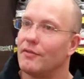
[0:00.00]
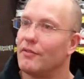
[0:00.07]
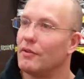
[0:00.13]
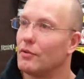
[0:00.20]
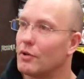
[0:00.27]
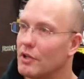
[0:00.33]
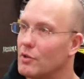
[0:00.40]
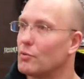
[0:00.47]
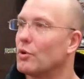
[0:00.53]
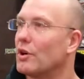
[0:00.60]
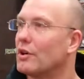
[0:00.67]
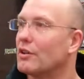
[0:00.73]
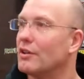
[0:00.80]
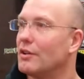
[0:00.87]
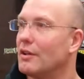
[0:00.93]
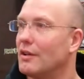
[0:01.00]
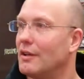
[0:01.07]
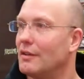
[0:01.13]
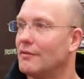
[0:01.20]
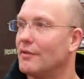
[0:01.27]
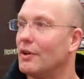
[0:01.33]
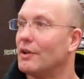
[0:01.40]
if your work
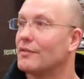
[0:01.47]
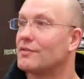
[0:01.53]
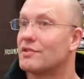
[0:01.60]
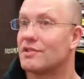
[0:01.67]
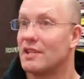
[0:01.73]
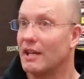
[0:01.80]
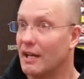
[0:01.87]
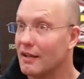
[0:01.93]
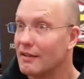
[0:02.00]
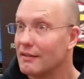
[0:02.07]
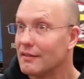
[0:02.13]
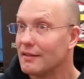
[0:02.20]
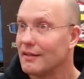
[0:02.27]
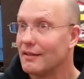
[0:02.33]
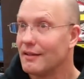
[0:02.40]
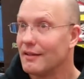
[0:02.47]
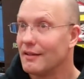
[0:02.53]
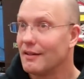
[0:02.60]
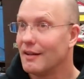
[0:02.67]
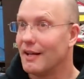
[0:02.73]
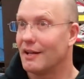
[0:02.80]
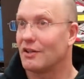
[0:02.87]
involves sitting
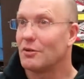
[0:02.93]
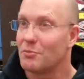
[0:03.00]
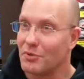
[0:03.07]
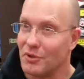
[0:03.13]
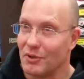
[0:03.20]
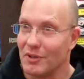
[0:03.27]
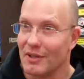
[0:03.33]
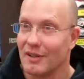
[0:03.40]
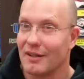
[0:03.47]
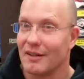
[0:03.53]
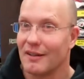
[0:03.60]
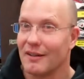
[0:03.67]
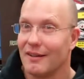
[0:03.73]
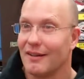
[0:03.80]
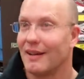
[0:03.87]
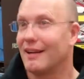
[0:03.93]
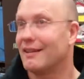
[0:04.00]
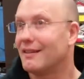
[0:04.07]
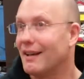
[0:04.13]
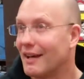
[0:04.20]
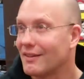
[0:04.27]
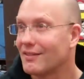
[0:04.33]
at a computer, at
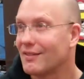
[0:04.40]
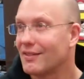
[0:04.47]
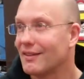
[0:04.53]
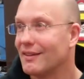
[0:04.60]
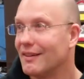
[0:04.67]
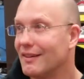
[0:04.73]
a desk,